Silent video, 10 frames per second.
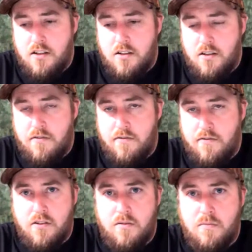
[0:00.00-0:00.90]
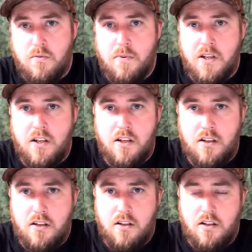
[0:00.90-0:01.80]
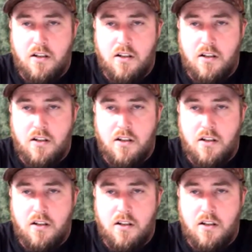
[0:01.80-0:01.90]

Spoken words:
the fish room will be